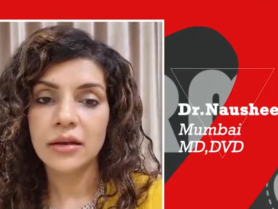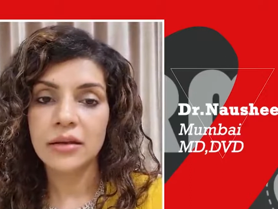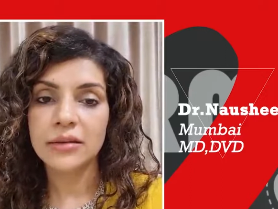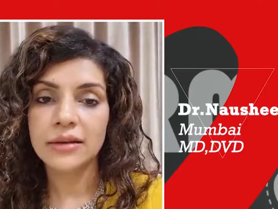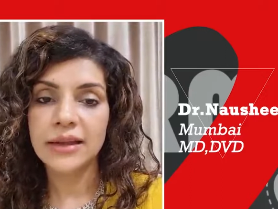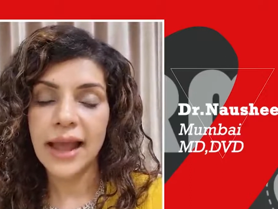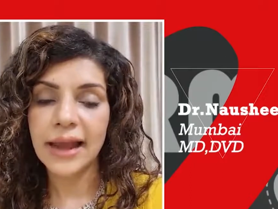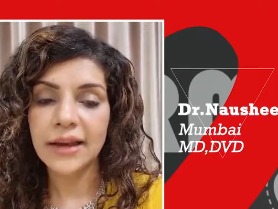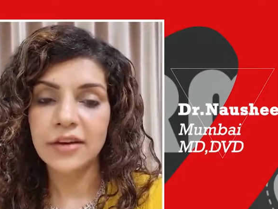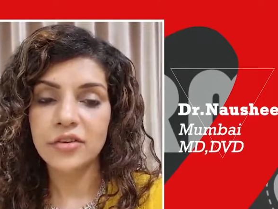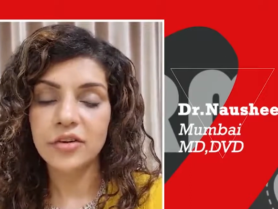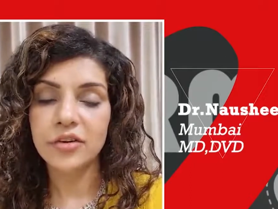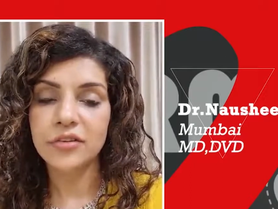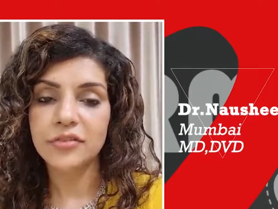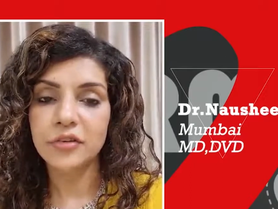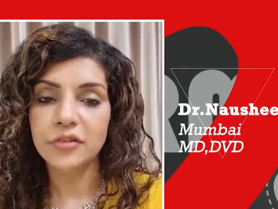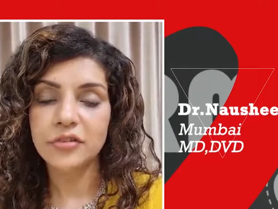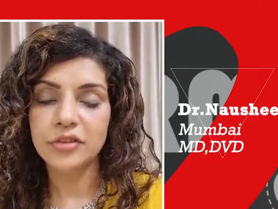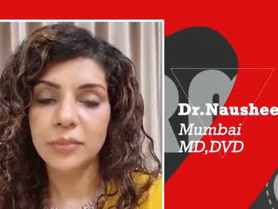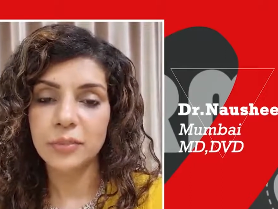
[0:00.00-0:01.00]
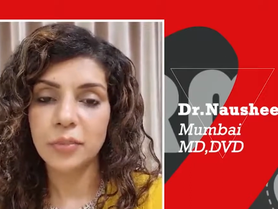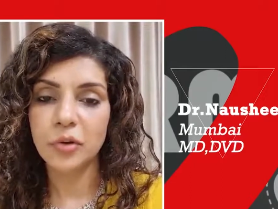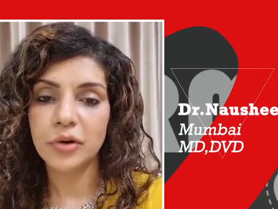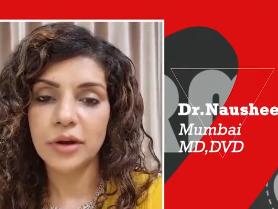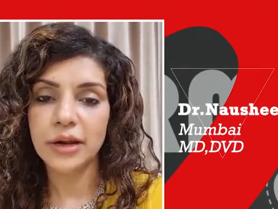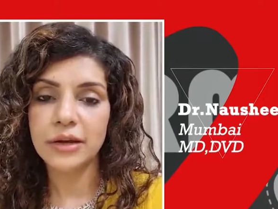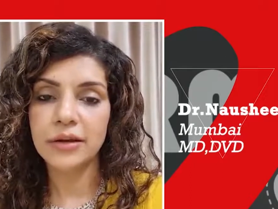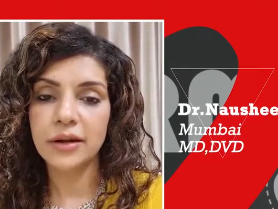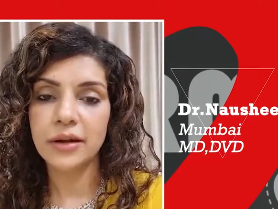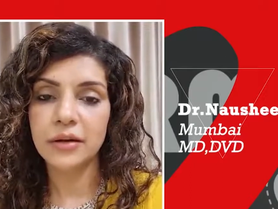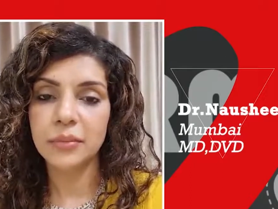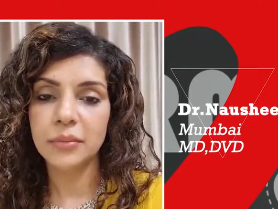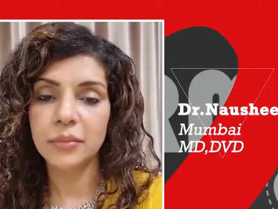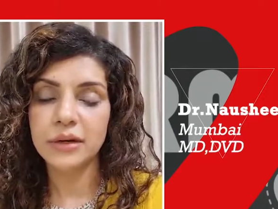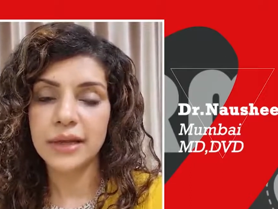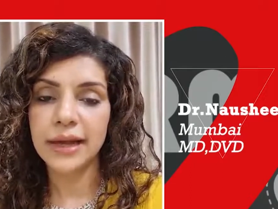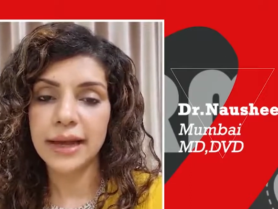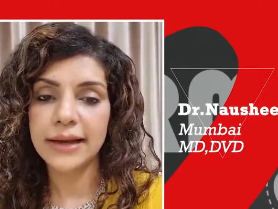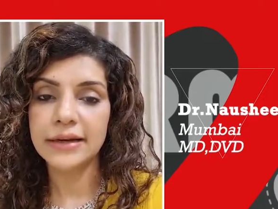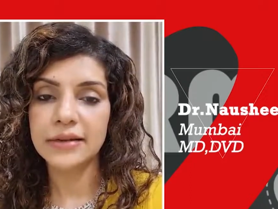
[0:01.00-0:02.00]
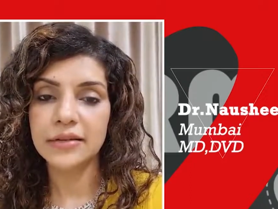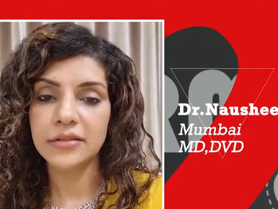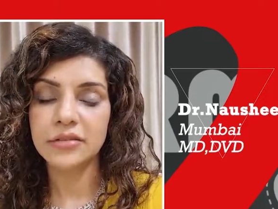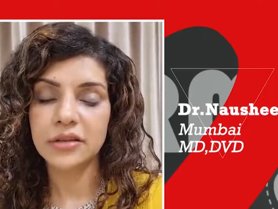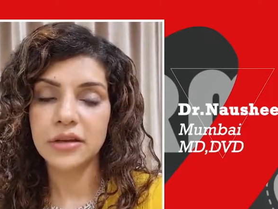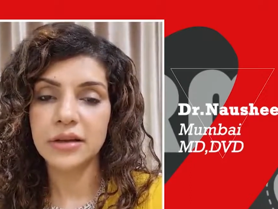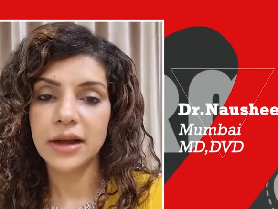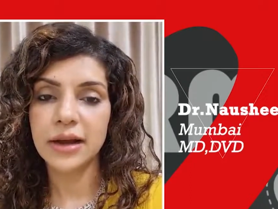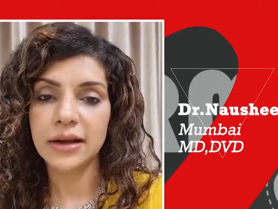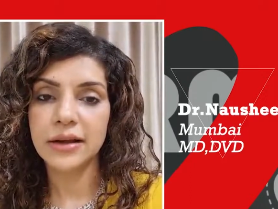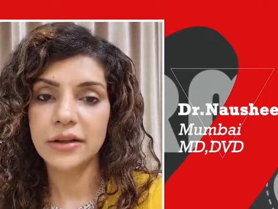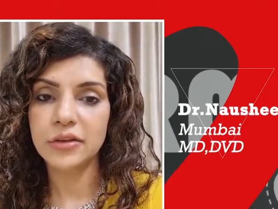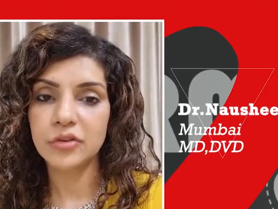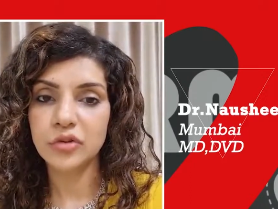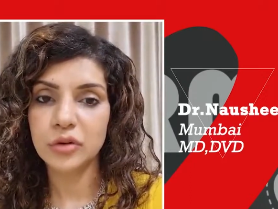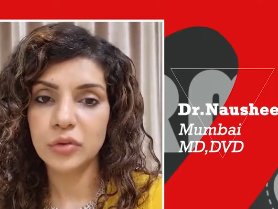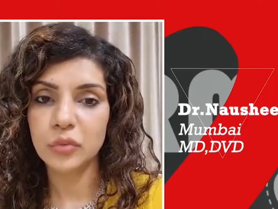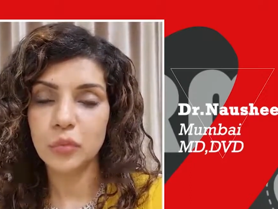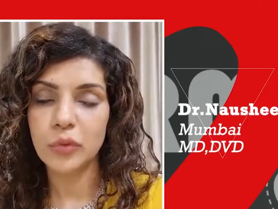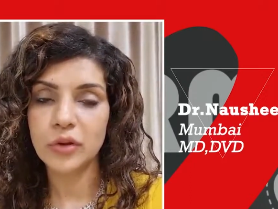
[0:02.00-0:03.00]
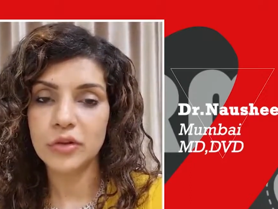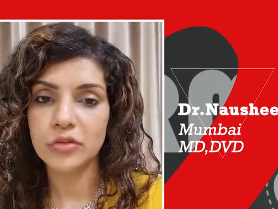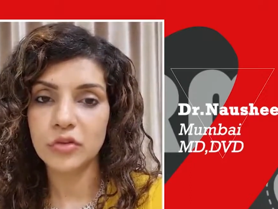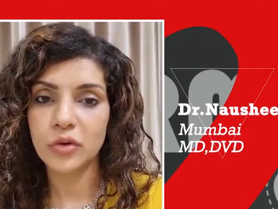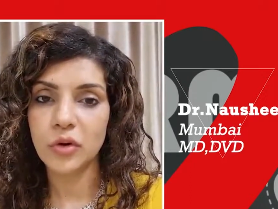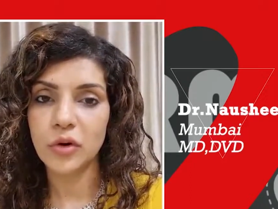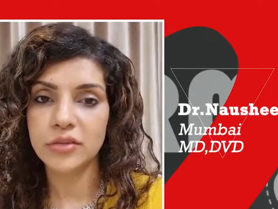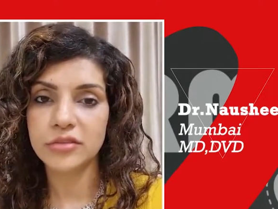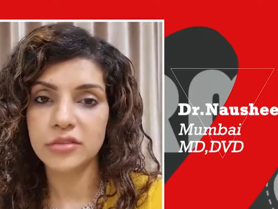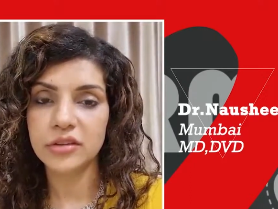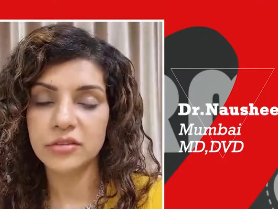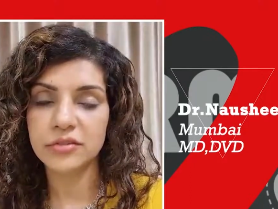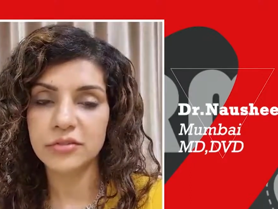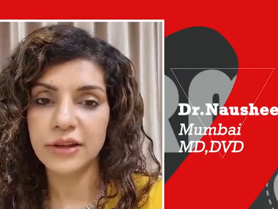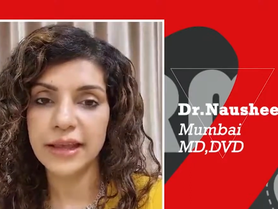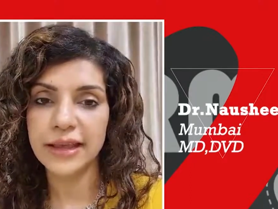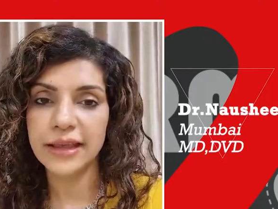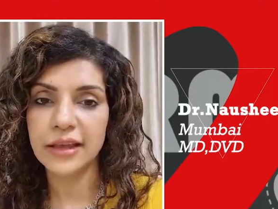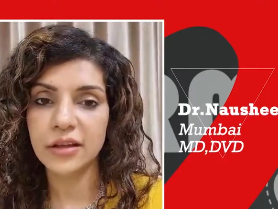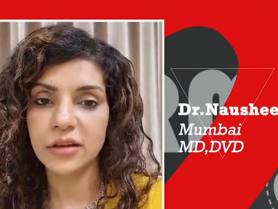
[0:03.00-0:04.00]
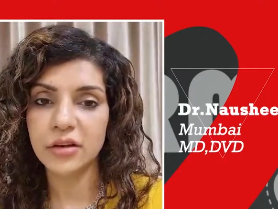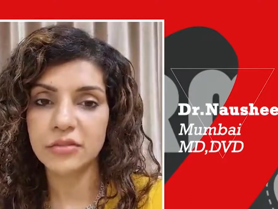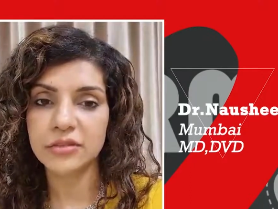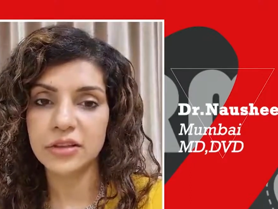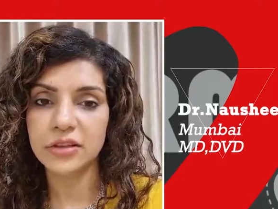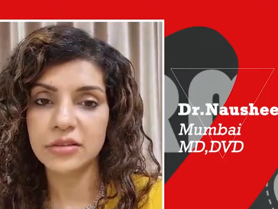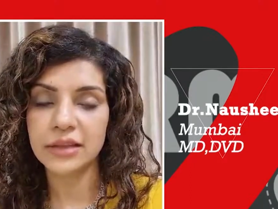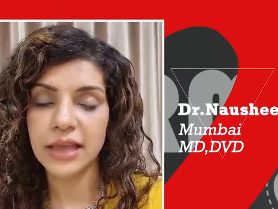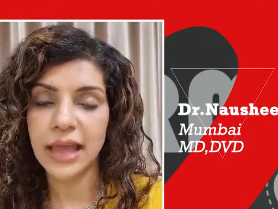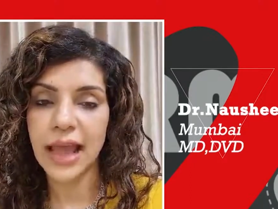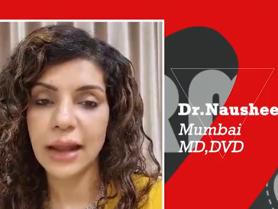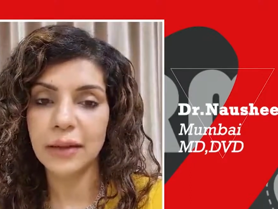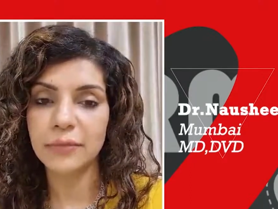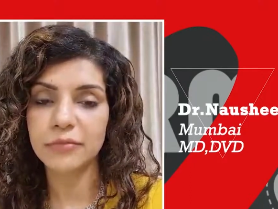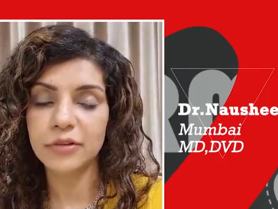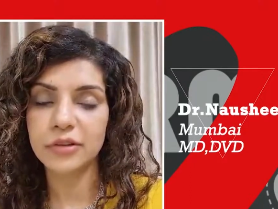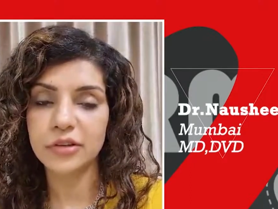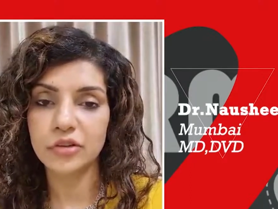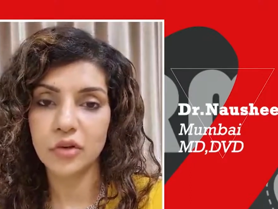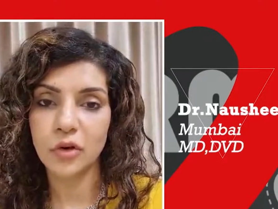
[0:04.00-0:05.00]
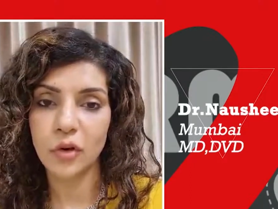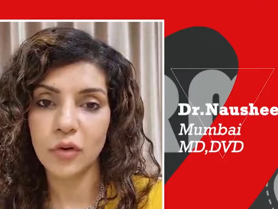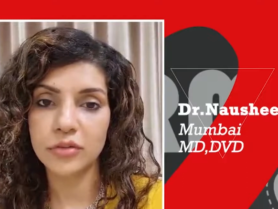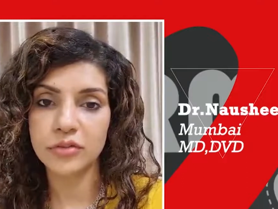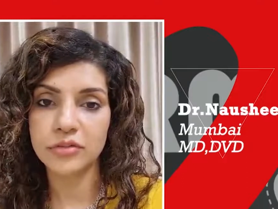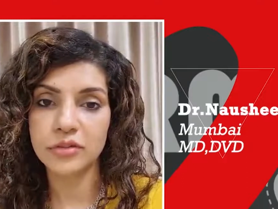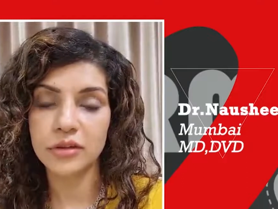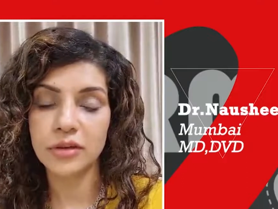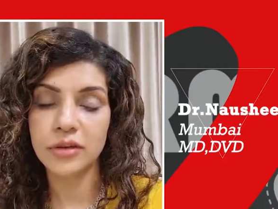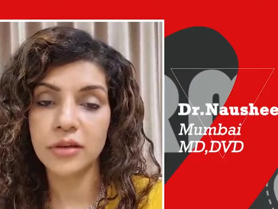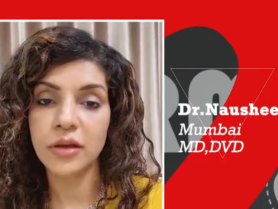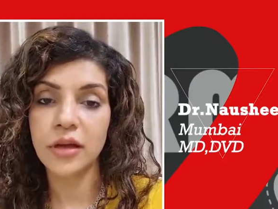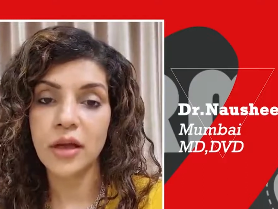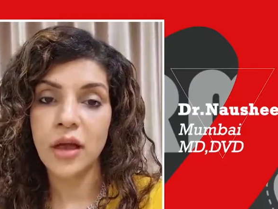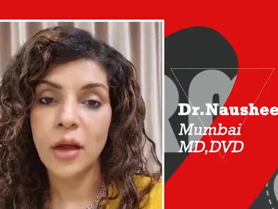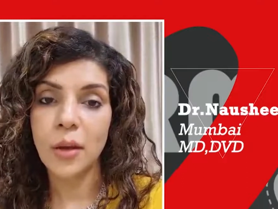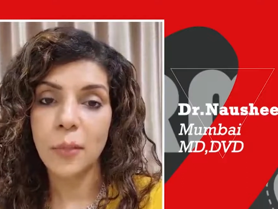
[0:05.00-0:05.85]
Dandruff or seborrheic dermatitis, a condition which causes flaking of the scalp which clogs the